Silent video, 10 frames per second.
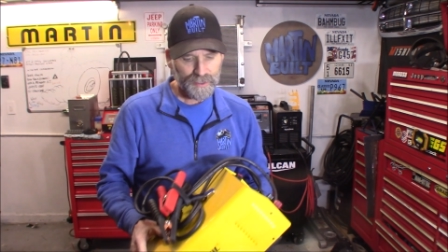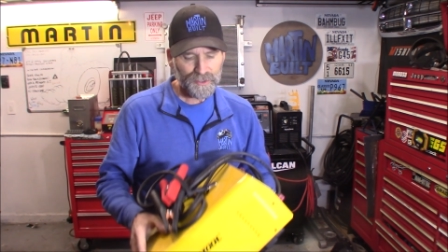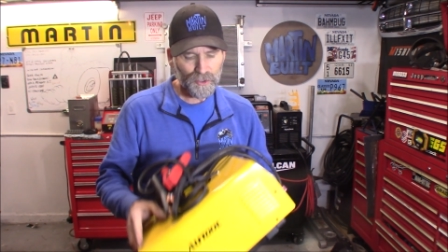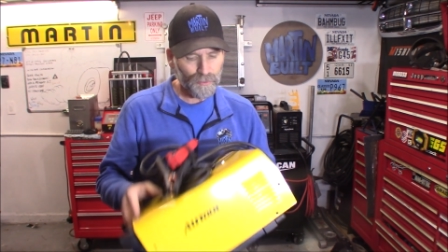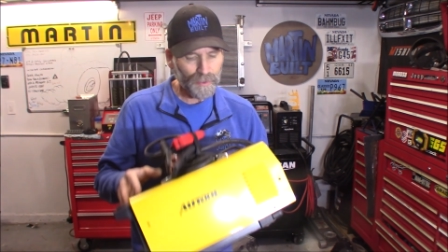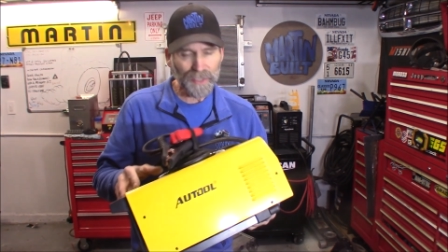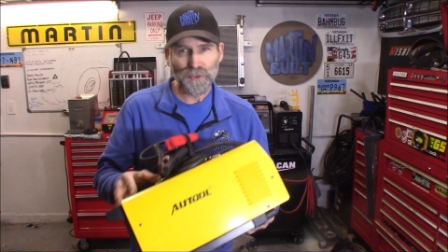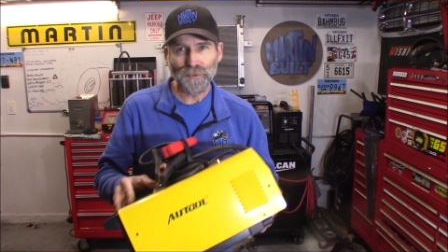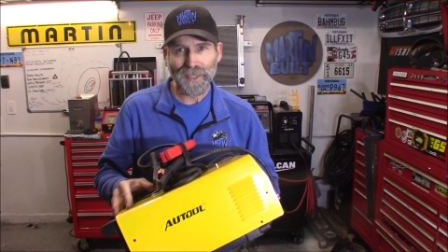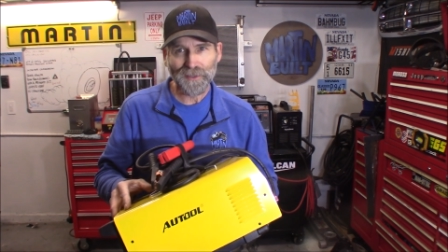So I
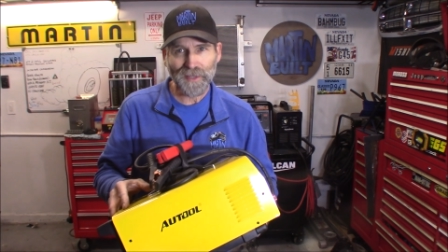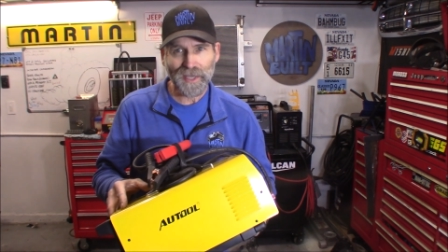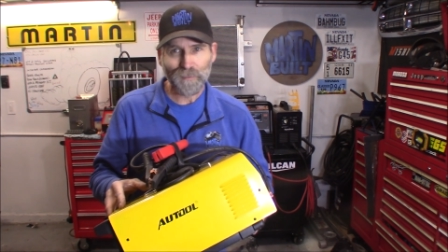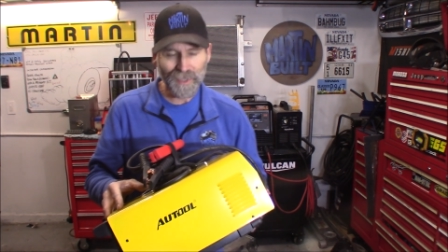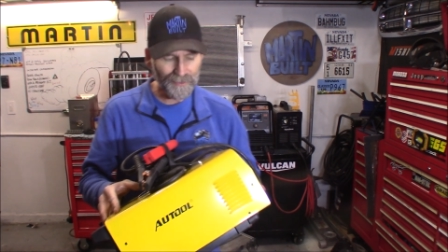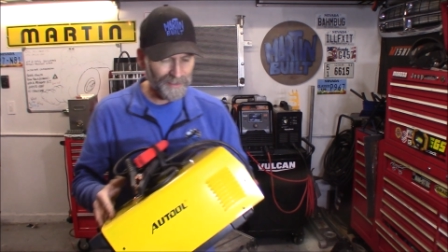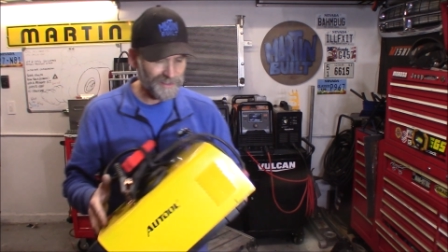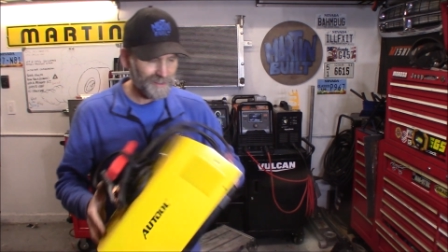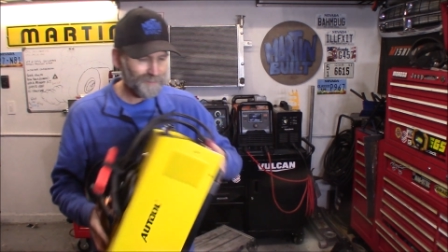do like that about this.